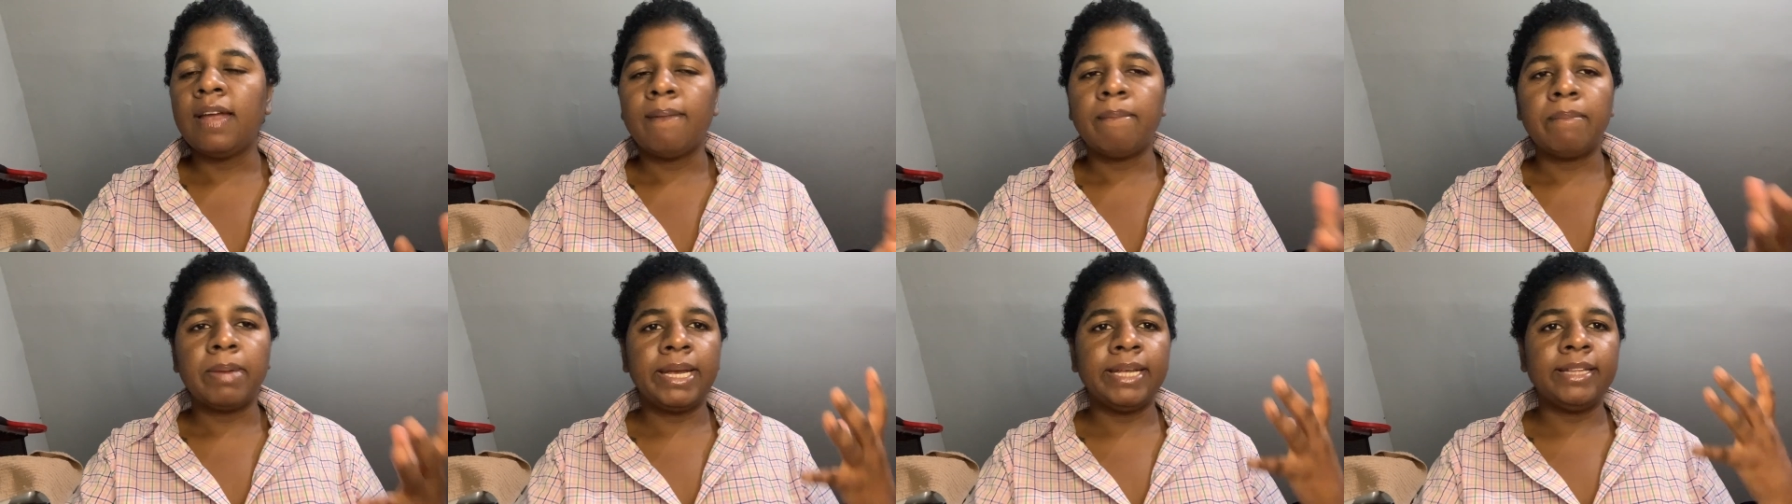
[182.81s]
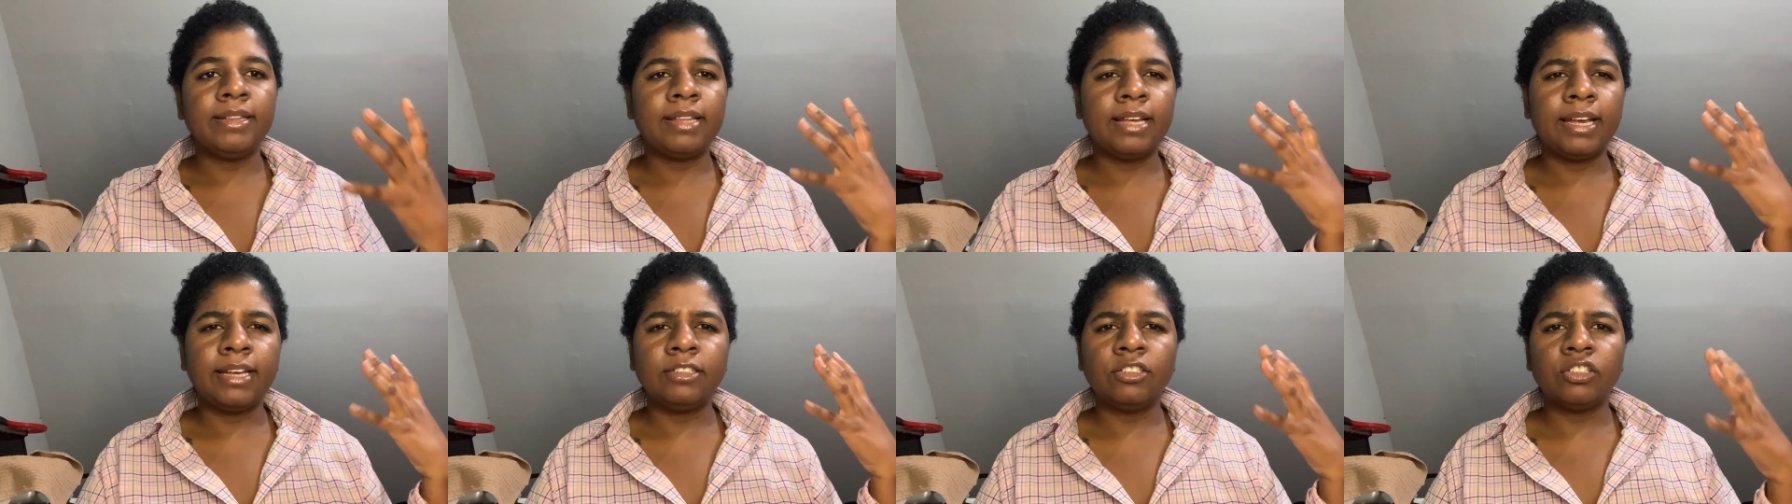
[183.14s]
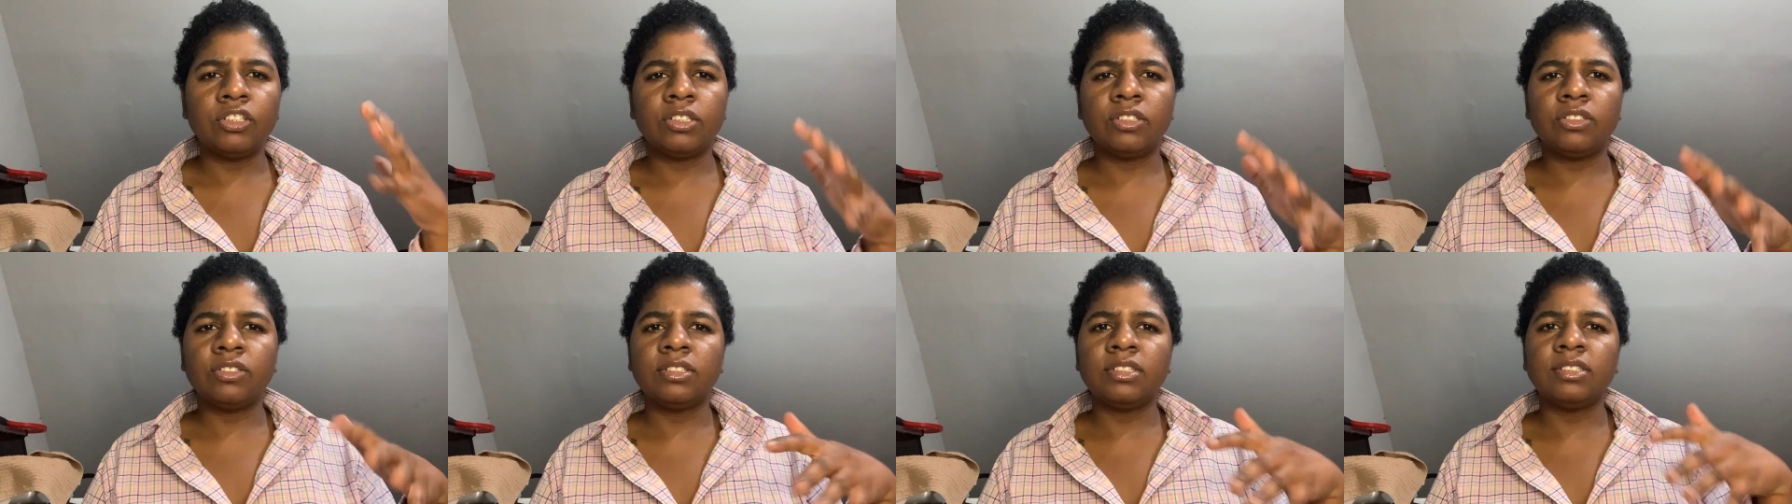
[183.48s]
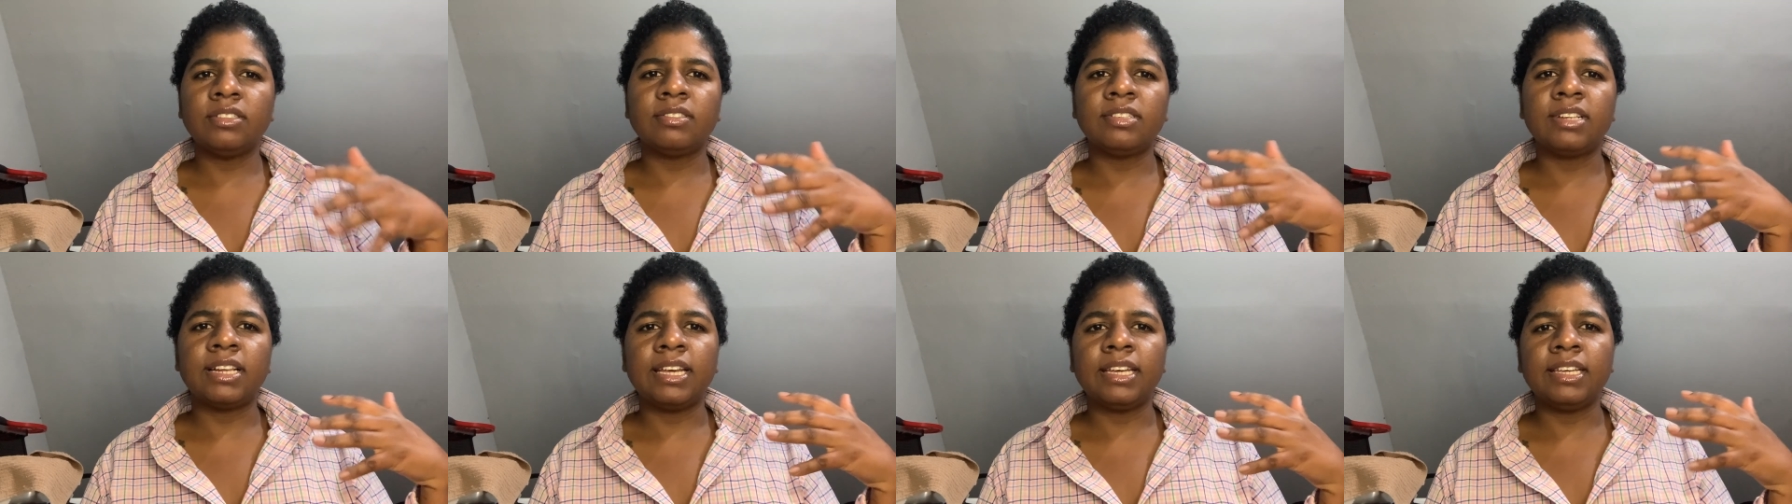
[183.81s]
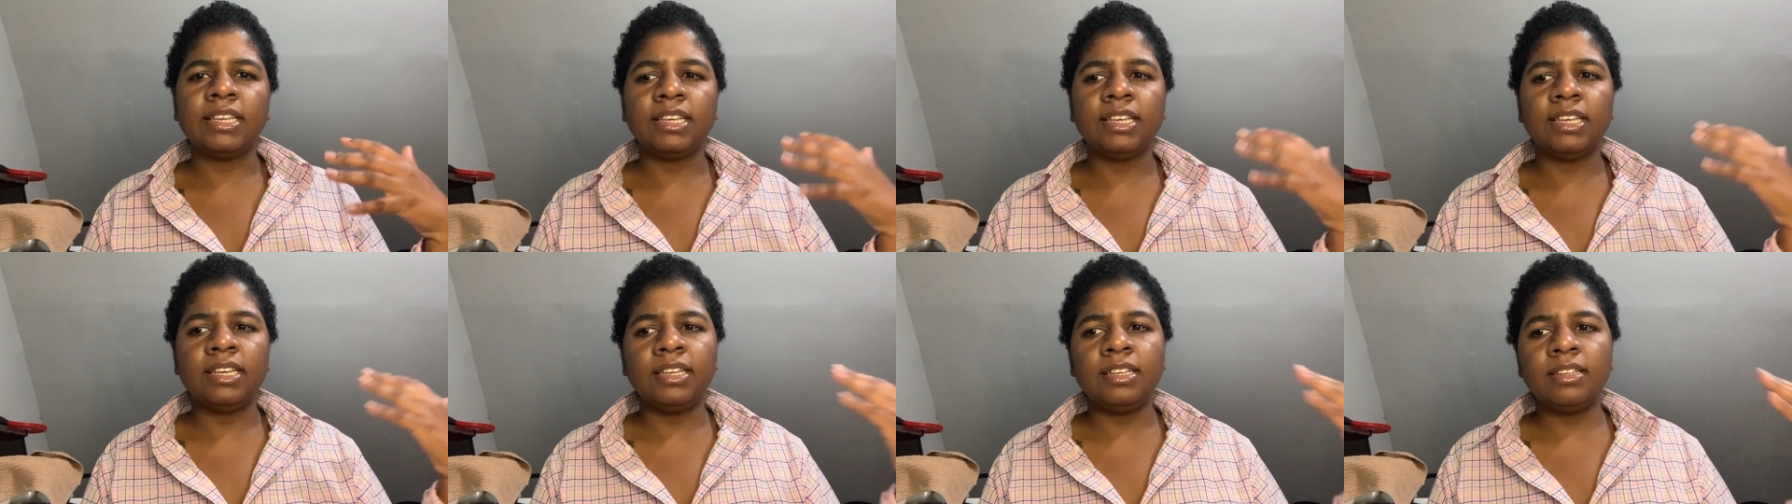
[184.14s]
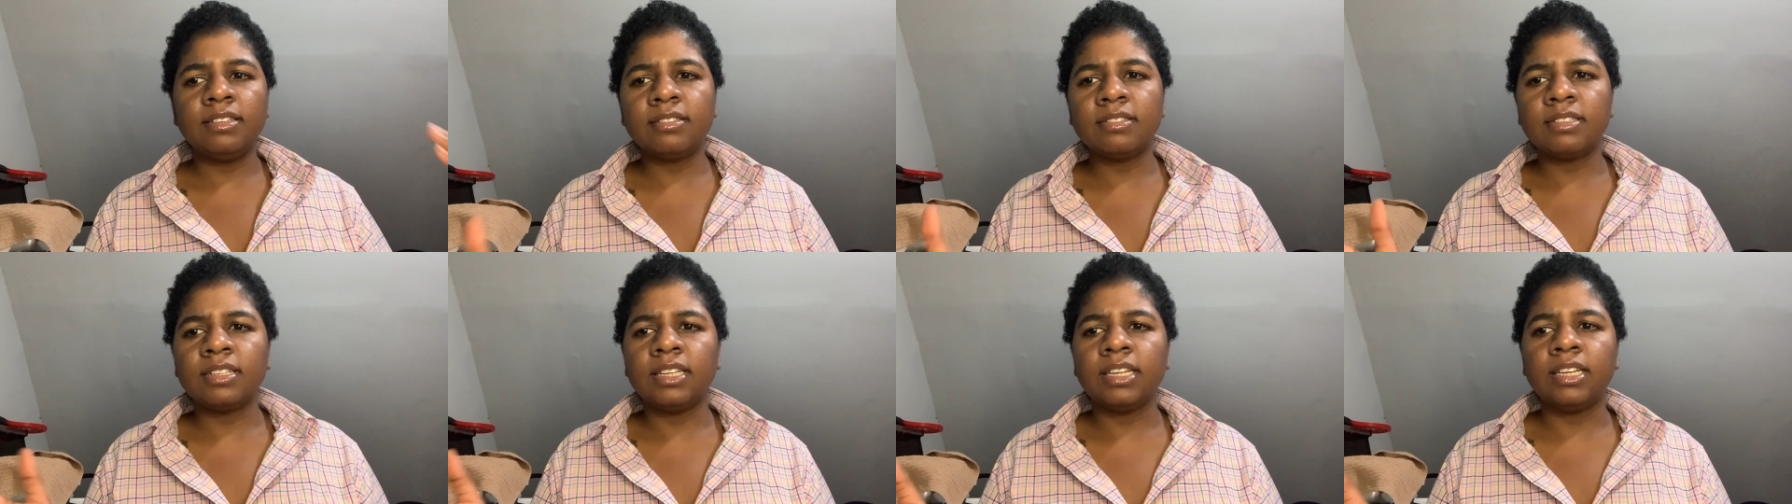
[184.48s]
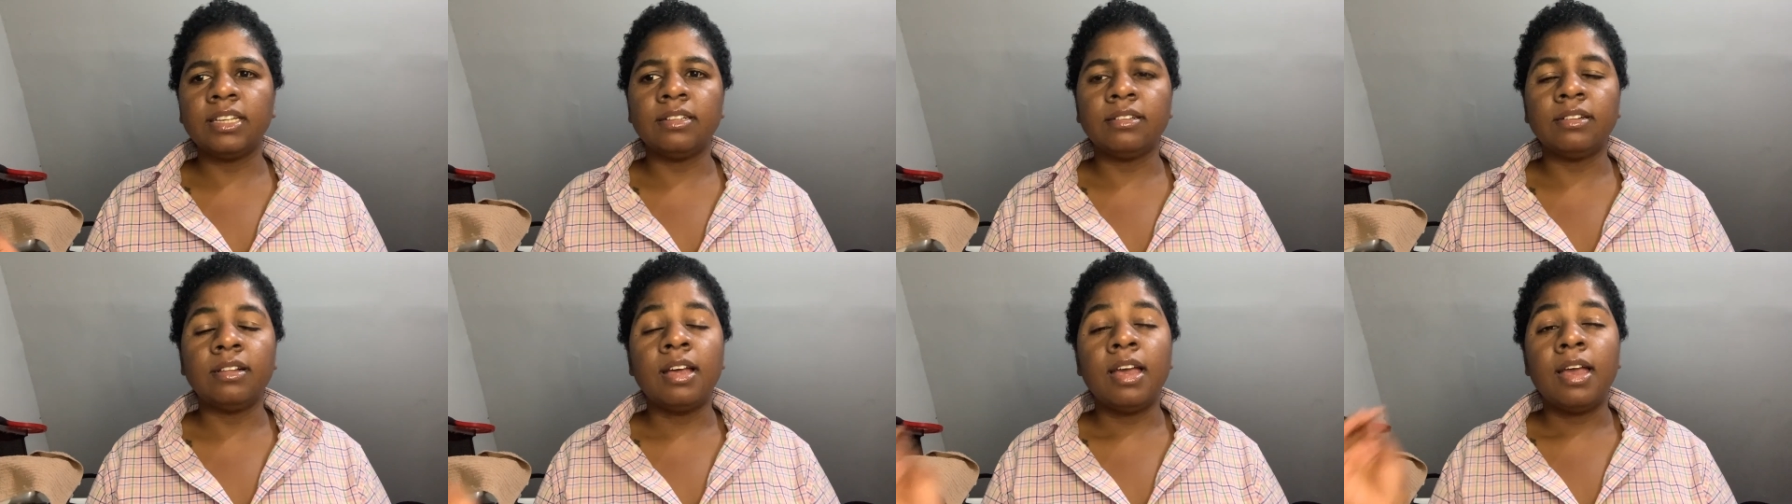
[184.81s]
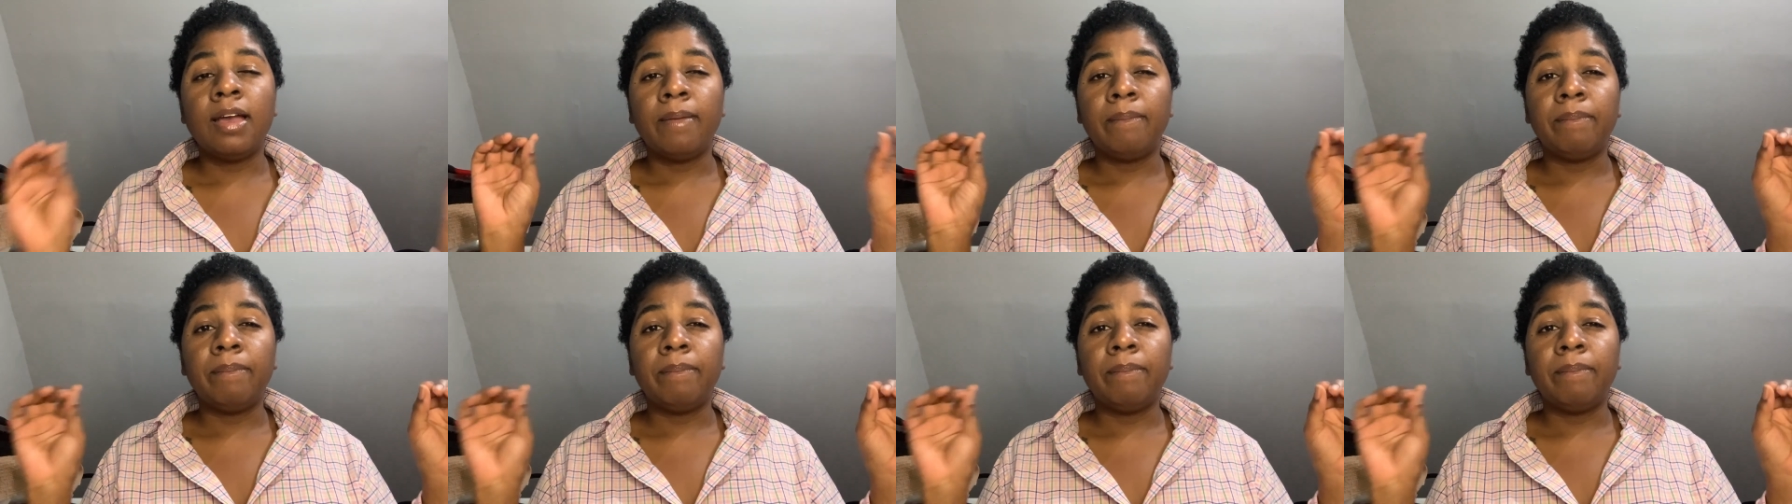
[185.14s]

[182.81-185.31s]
my digestion is like ease a little